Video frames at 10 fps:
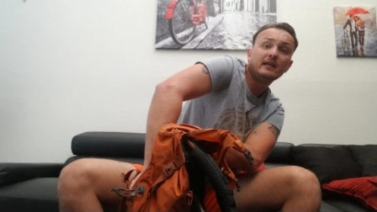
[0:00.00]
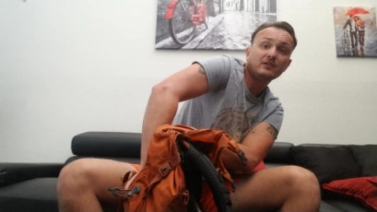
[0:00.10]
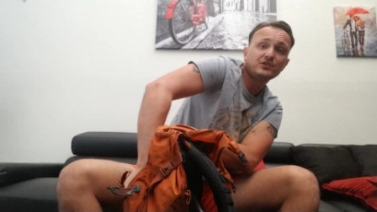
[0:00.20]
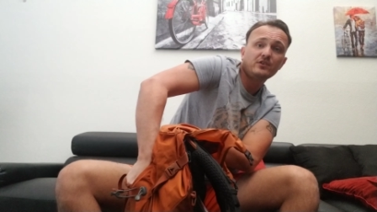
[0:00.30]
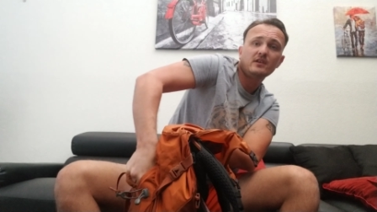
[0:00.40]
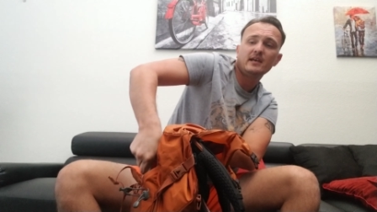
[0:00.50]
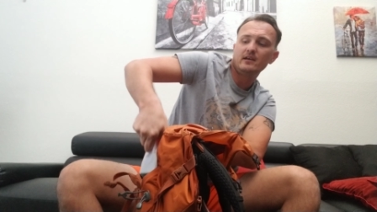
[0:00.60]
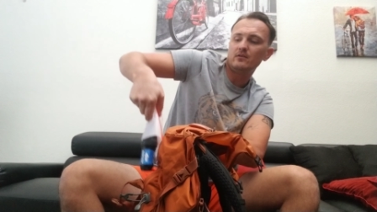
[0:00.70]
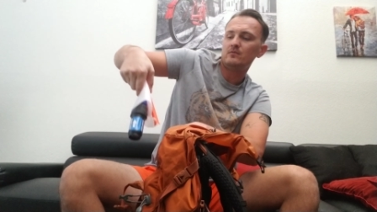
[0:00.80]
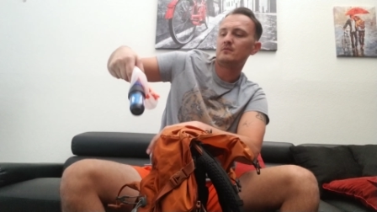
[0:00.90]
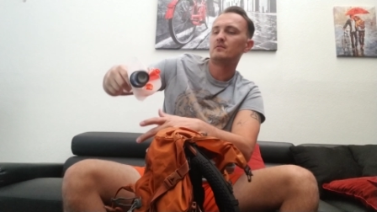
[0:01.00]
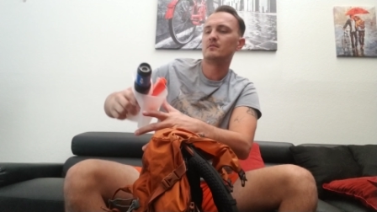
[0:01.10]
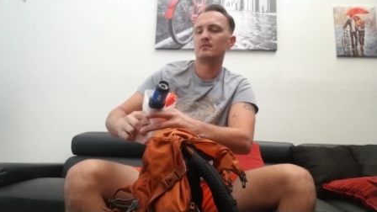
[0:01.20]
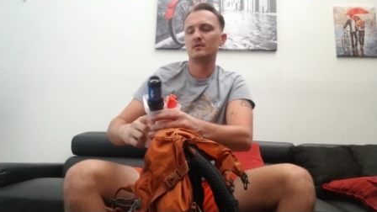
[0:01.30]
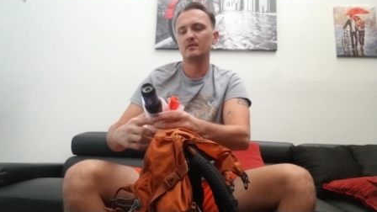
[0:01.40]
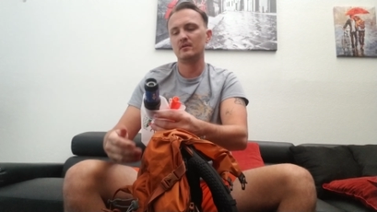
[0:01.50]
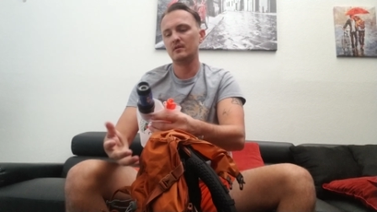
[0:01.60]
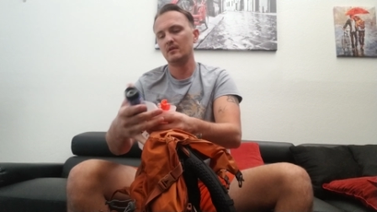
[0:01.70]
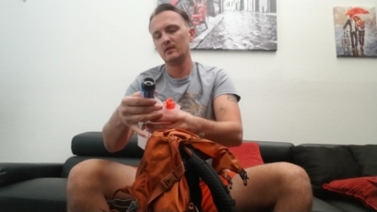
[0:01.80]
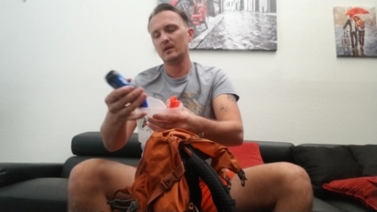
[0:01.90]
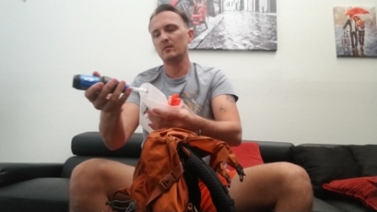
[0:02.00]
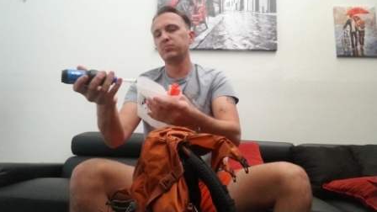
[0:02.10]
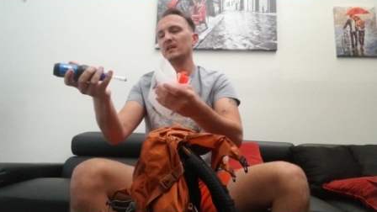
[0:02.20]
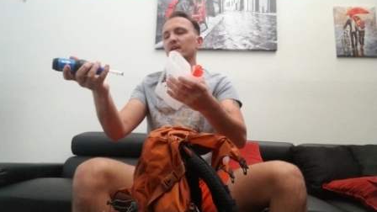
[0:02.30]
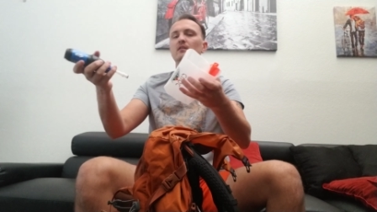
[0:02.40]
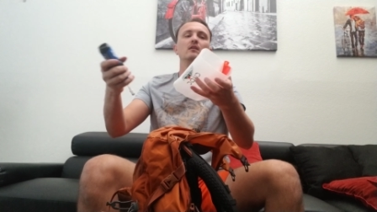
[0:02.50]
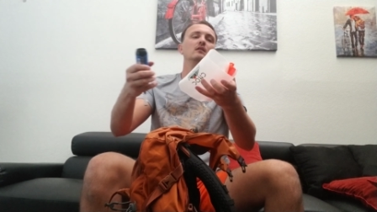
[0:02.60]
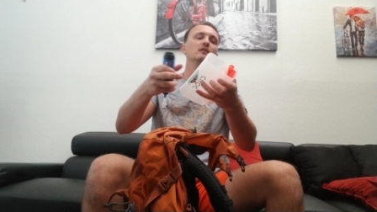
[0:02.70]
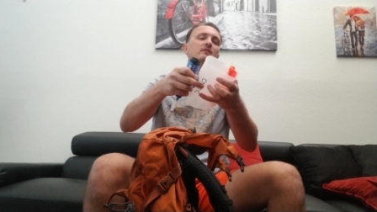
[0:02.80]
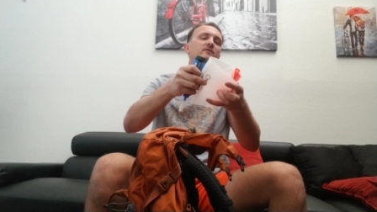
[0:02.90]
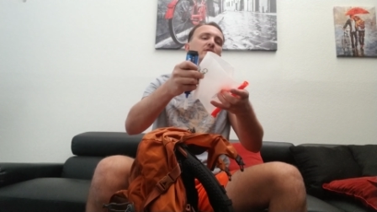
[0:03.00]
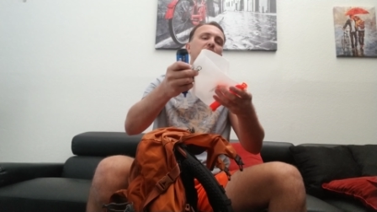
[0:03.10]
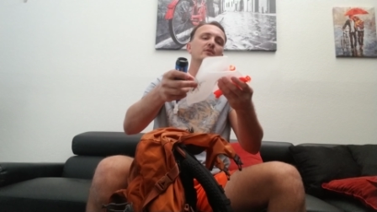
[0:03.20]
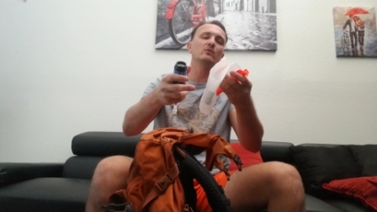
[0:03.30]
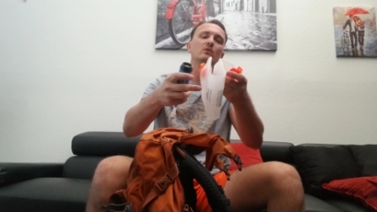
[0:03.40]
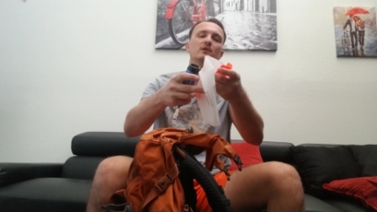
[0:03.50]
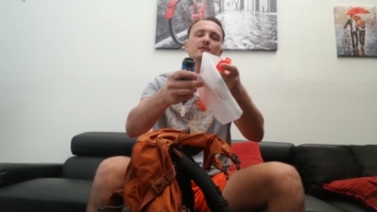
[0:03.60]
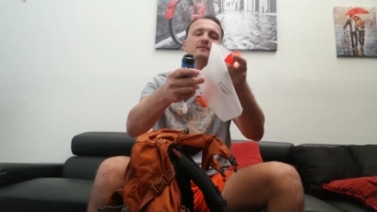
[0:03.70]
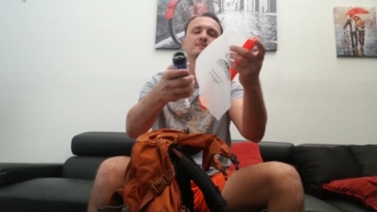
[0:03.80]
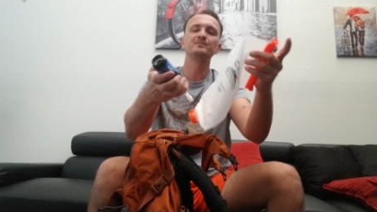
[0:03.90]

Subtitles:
I'll show you how I plan on filtering water.